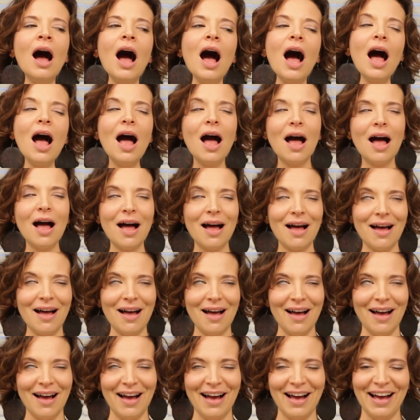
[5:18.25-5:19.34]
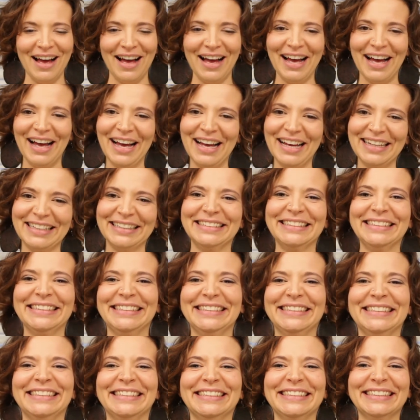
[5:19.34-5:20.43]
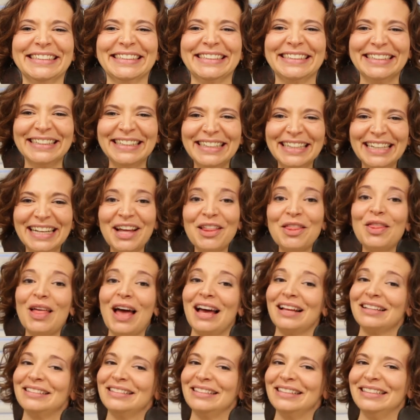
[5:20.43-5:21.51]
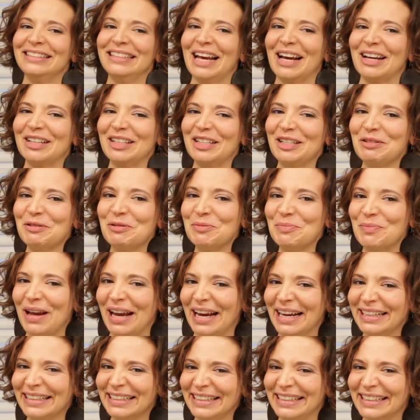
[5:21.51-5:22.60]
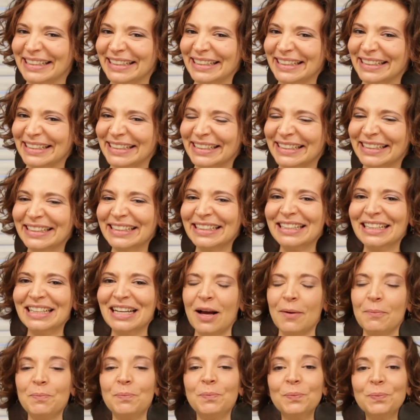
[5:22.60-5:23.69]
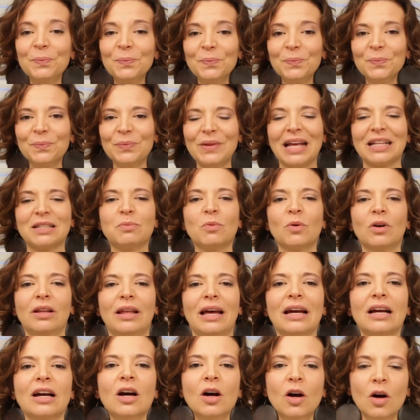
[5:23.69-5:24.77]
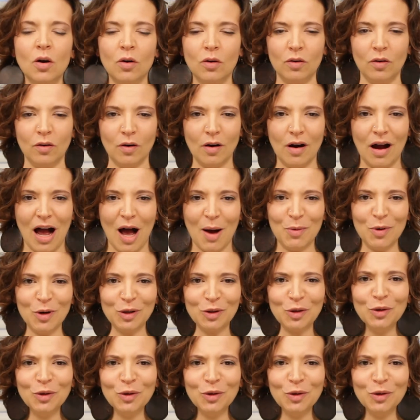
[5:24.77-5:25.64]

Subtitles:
Ah. That's the sound you make. That's more like Robert